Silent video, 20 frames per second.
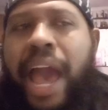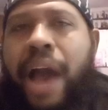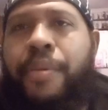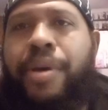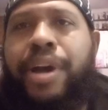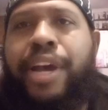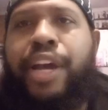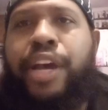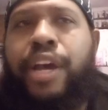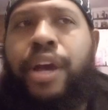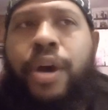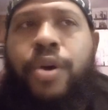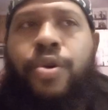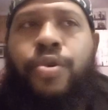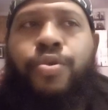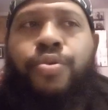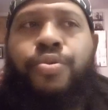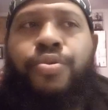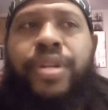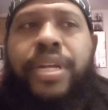it
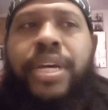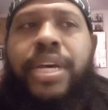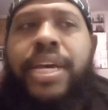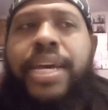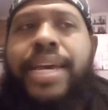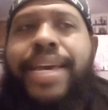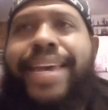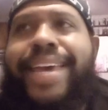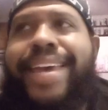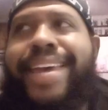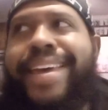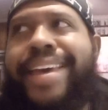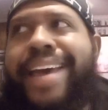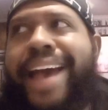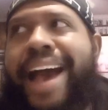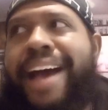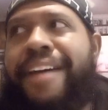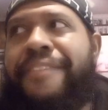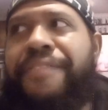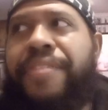goes.
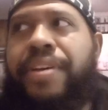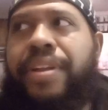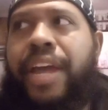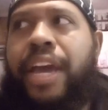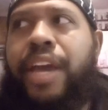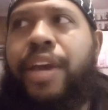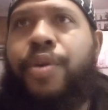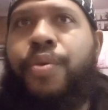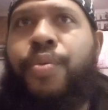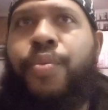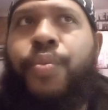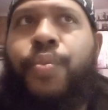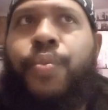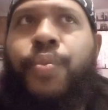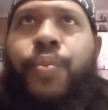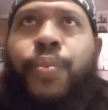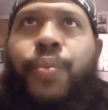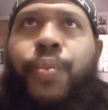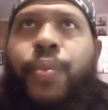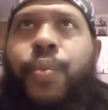I feel like
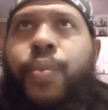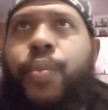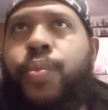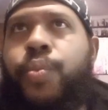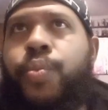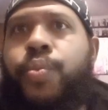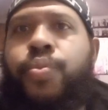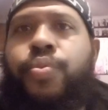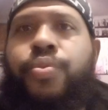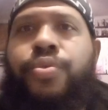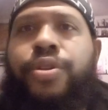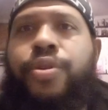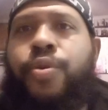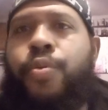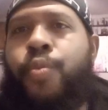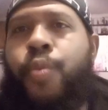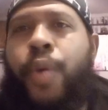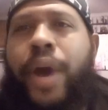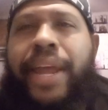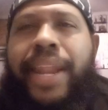the
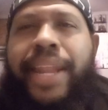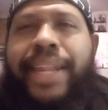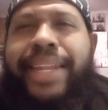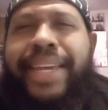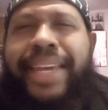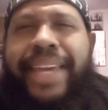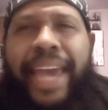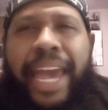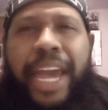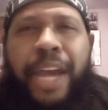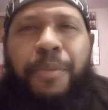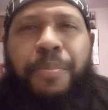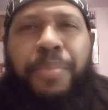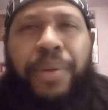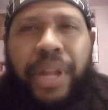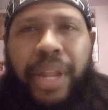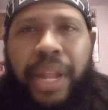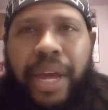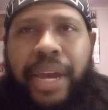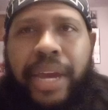way that the game
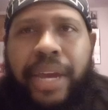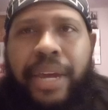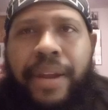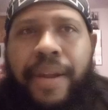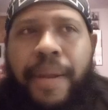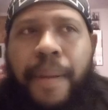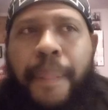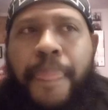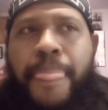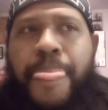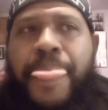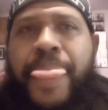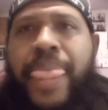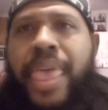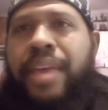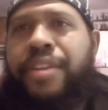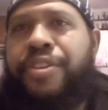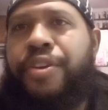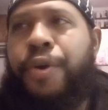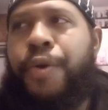played.
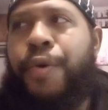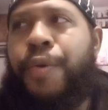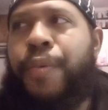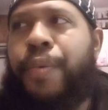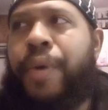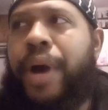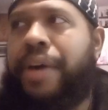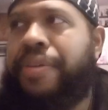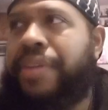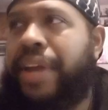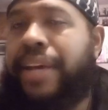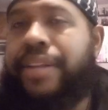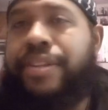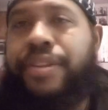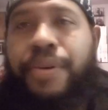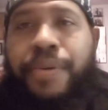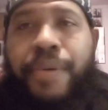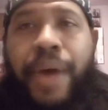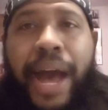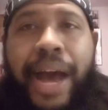So I was like,
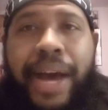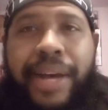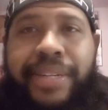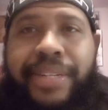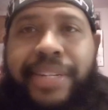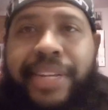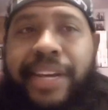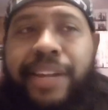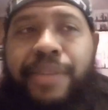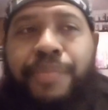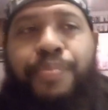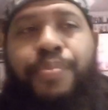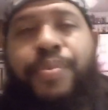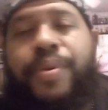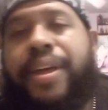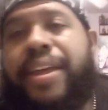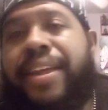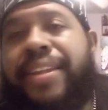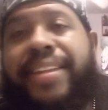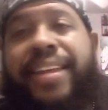I said
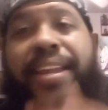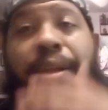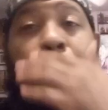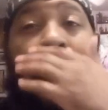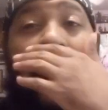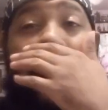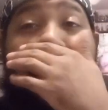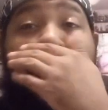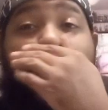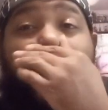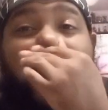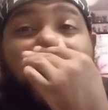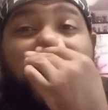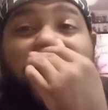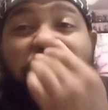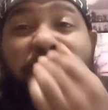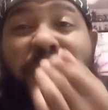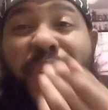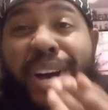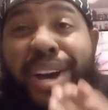in my
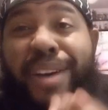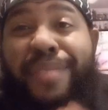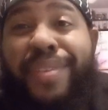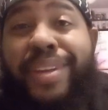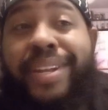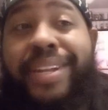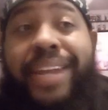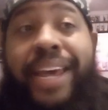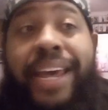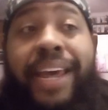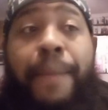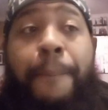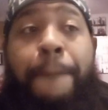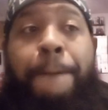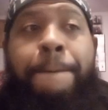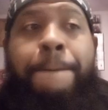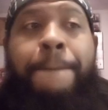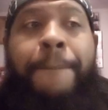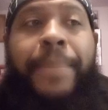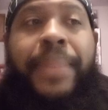preview of it that
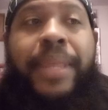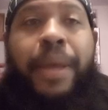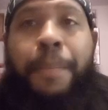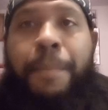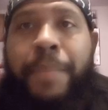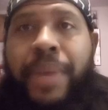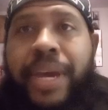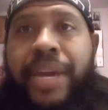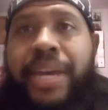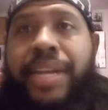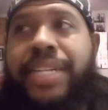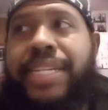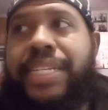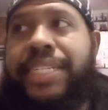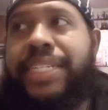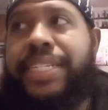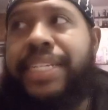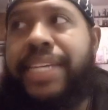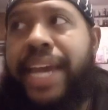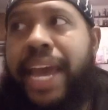to me
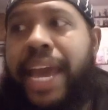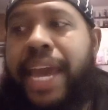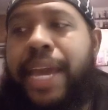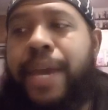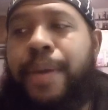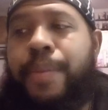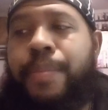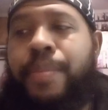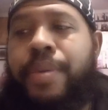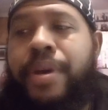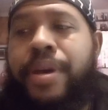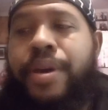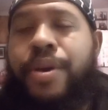this game